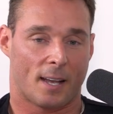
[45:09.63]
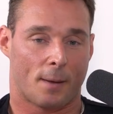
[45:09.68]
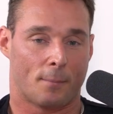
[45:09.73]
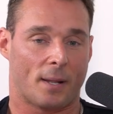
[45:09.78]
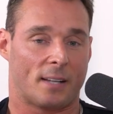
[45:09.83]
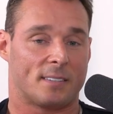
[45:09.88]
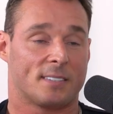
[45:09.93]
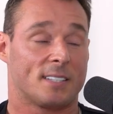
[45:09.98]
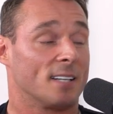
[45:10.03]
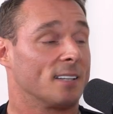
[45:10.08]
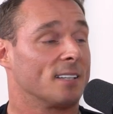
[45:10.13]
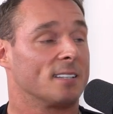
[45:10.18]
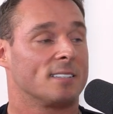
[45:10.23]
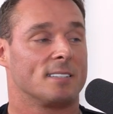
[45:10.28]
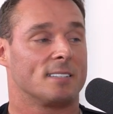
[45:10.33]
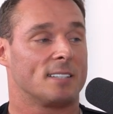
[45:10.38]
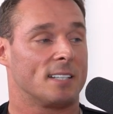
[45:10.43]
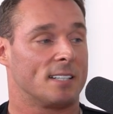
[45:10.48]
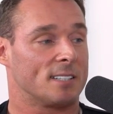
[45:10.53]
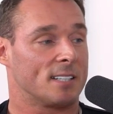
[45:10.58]
I'm not saying this
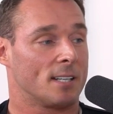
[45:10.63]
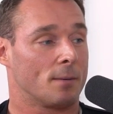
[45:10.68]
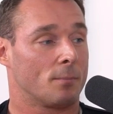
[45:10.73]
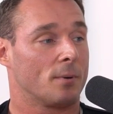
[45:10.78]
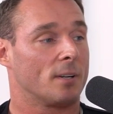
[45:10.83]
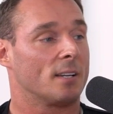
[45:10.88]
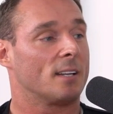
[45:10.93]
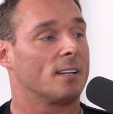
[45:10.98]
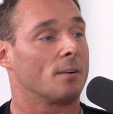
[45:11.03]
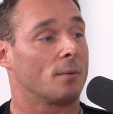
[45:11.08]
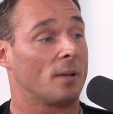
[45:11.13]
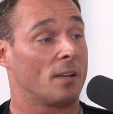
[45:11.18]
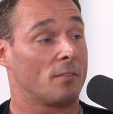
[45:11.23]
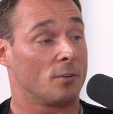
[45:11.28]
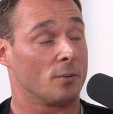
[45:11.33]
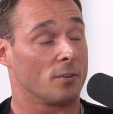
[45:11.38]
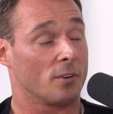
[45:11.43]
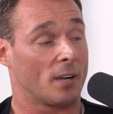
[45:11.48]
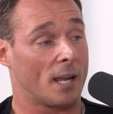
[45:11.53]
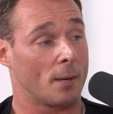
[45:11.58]
is easy, but
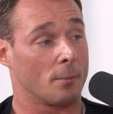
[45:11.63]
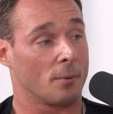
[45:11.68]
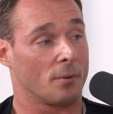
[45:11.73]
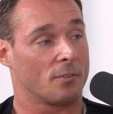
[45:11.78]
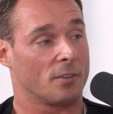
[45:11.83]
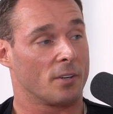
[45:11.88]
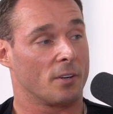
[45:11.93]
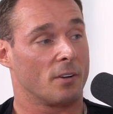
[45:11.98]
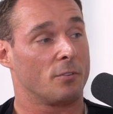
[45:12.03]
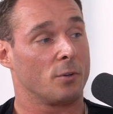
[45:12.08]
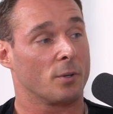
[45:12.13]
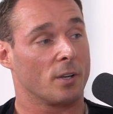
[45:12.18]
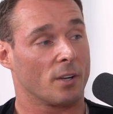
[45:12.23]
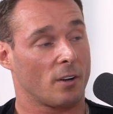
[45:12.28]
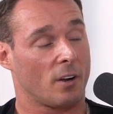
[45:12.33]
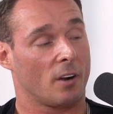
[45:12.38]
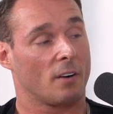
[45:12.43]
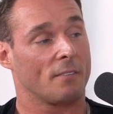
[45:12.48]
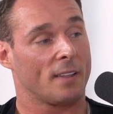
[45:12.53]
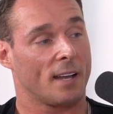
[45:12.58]
if you're able to, if you can
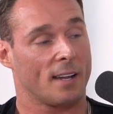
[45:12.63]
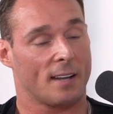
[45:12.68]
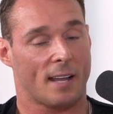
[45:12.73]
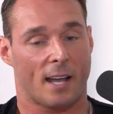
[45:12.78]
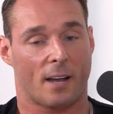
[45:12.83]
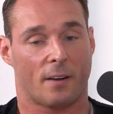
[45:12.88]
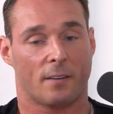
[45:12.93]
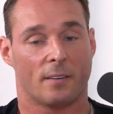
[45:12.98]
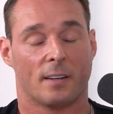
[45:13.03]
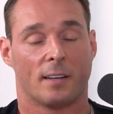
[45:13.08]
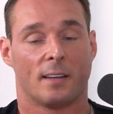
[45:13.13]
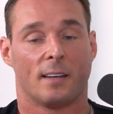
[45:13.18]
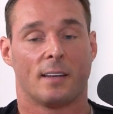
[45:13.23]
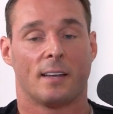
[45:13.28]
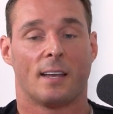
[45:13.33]
carve that out